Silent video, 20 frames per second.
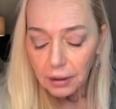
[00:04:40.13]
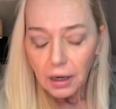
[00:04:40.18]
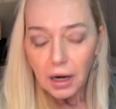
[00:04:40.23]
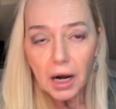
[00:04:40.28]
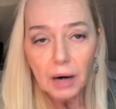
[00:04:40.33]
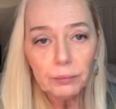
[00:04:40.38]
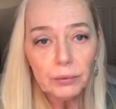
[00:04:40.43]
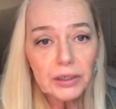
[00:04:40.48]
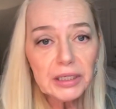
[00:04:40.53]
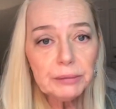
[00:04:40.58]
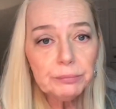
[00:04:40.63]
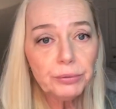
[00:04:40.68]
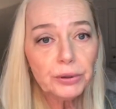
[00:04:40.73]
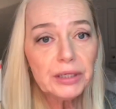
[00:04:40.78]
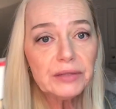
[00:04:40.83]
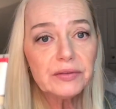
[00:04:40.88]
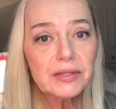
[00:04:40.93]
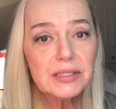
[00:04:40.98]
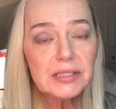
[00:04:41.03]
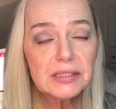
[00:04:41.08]
I'm really
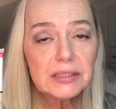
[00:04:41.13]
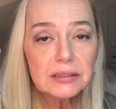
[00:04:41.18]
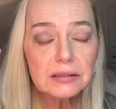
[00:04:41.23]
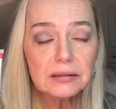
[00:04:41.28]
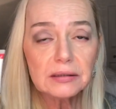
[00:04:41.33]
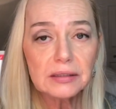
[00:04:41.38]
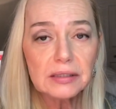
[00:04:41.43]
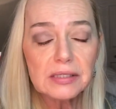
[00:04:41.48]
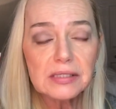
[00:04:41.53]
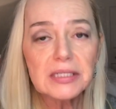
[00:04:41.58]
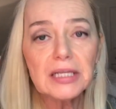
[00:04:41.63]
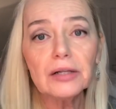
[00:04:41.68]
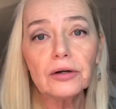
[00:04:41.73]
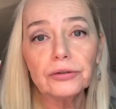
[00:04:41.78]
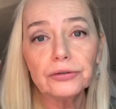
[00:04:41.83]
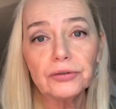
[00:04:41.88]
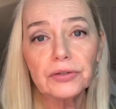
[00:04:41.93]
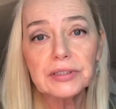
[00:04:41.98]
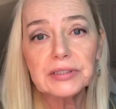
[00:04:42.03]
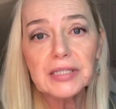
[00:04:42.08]
putting this concealer
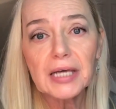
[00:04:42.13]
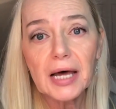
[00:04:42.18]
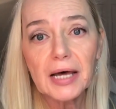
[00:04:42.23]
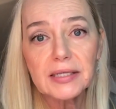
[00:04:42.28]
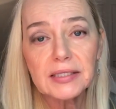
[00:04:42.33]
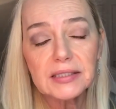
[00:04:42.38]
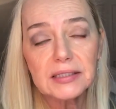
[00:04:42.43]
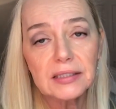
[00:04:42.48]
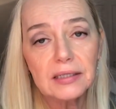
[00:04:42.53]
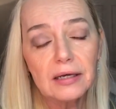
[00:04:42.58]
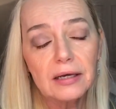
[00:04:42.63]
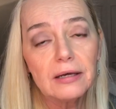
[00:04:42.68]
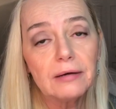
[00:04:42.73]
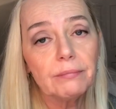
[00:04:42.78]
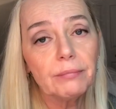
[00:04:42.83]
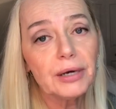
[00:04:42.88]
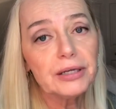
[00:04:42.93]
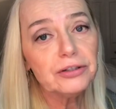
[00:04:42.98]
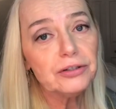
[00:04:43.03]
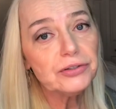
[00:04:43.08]
to the test
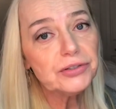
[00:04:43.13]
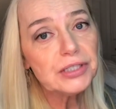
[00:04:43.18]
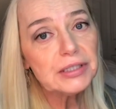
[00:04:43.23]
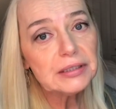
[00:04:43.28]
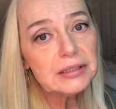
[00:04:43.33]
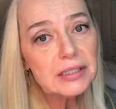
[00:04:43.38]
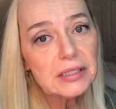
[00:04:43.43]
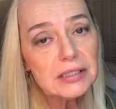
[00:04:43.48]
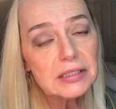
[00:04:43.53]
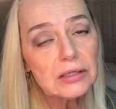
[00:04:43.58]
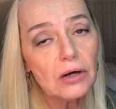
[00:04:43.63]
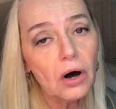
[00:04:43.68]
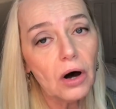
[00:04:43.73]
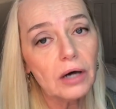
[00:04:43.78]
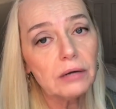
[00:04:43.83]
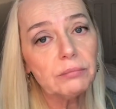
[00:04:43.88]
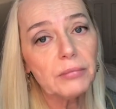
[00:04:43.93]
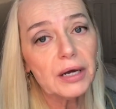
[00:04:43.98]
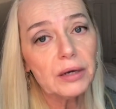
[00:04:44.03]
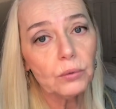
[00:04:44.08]
by using this
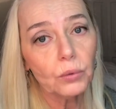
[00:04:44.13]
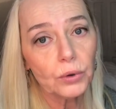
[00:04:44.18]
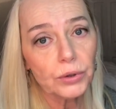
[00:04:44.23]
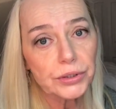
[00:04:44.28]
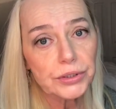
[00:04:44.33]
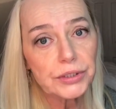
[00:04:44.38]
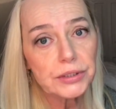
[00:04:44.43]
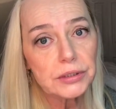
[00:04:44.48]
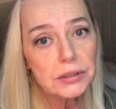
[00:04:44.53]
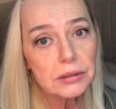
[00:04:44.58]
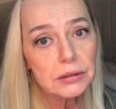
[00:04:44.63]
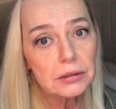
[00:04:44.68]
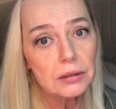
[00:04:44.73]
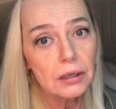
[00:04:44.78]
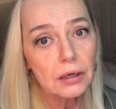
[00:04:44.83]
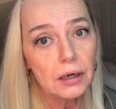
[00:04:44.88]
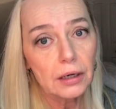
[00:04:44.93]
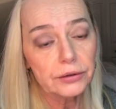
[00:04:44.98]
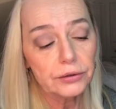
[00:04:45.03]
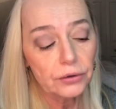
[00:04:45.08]
on my worst
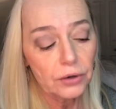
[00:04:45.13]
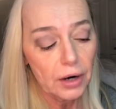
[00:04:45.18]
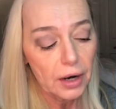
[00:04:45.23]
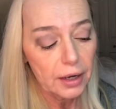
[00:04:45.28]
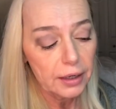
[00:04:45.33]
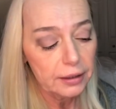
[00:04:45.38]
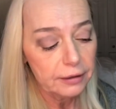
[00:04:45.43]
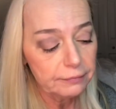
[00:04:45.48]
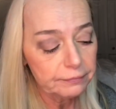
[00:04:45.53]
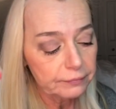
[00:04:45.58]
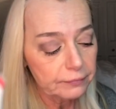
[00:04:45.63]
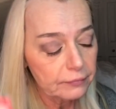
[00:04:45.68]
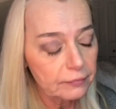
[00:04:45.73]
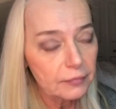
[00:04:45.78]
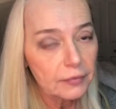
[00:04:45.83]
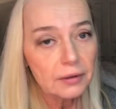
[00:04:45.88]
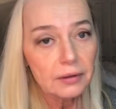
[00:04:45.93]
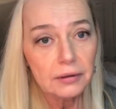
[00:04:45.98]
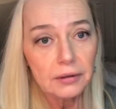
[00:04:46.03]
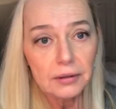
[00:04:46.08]
under eye.
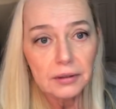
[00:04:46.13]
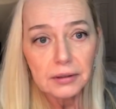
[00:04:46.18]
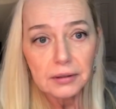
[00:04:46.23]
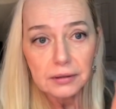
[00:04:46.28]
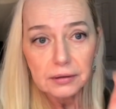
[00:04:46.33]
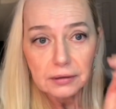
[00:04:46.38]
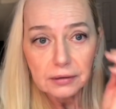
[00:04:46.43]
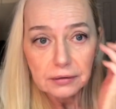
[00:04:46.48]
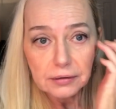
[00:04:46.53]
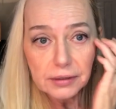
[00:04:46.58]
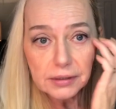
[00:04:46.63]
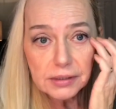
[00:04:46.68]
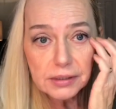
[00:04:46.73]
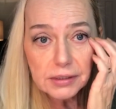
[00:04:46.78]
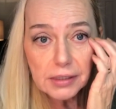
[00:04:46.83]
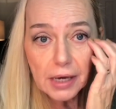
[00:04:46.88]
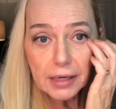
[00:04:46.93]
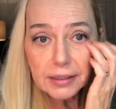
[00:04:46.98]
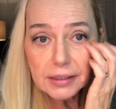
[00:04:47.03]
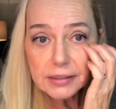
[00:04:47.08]
This
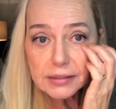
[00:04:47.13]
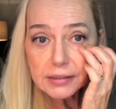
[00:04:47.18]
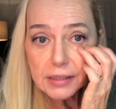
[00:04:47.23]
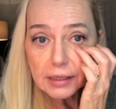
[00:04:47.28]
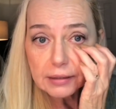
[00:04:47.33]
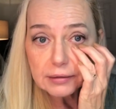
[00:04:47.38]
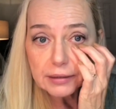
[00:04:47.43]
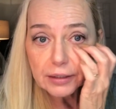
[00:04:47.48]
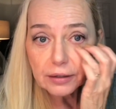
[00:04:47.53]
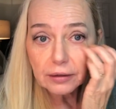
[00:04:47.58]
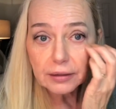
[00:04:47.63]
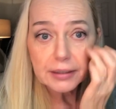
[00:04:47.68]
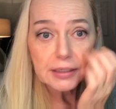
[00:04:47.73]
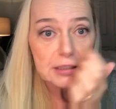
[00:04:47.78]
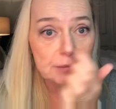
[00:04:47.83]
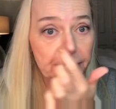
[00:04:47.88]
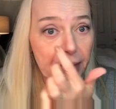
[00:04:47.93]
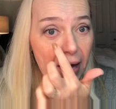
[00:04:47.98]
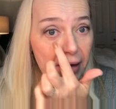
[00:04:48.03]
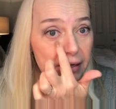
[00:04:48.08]
side is not nearly
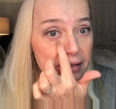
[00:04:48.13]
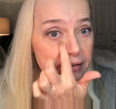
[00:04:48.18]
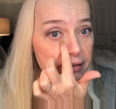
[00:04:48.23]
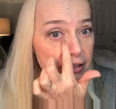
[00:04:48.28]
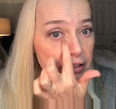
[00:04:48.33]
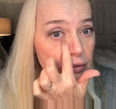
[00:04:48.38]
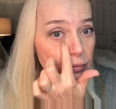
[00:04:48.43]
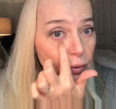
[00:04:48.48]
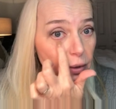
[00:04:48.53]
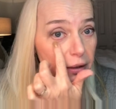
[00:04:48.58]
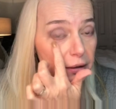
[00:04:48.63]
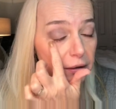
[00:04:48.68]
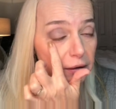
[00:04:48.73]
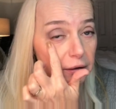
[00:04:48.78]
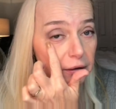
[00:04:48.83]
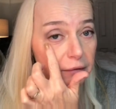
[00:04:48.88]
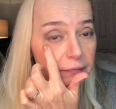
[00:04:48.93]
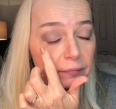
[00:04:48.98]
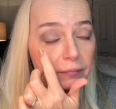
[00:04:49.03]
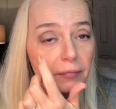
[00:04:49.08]
as bad as this one.
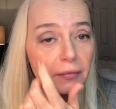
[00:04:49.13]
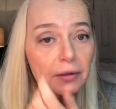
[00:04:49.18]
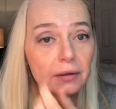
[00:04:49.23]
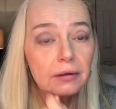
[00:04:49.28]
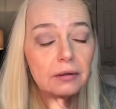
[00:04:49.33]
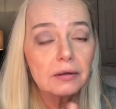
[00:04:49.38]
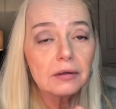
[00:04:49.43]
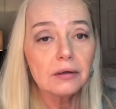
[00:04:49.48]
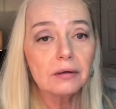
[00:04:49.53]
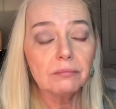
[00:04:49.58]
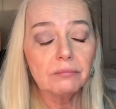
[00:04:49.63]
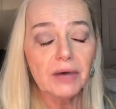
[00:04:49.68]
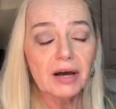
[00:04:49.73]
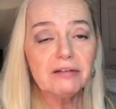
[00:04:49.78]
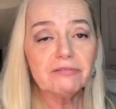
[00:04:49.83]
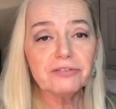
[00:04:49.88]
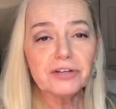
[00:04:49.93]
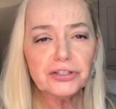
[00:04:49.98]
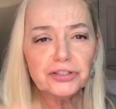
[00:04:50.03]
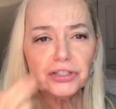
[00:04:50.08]
My
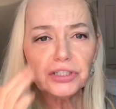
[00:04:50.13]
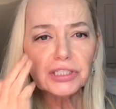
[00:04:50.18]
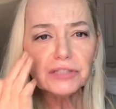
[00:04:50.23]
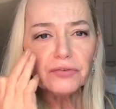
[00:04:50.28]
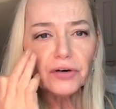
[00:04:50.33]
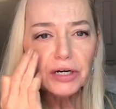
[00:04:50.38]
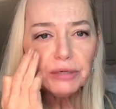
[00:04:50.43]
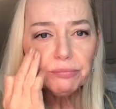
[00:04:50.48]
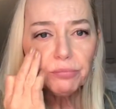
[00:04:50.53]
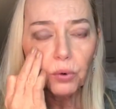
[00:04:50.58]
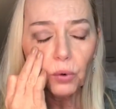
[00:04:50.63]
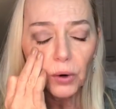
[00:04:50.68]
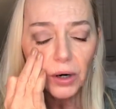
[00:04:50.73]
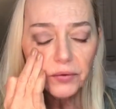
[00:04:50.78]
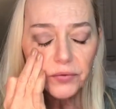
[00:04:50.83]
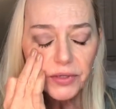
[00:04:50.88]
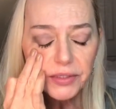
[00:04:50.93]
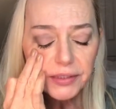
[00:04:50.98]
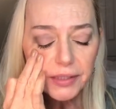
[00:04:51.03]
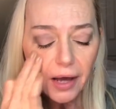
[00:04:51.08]
vision's very poor
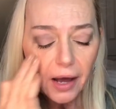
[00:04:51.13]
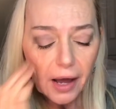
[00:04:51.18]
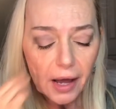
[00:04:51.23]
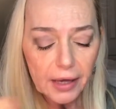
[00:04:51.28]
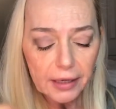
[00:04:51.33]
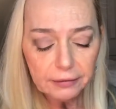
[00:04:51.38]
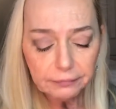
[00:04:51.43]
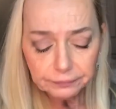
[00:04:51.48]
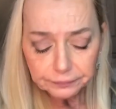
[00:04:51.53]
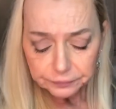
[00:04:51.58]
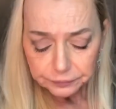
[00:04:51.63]
in this eye.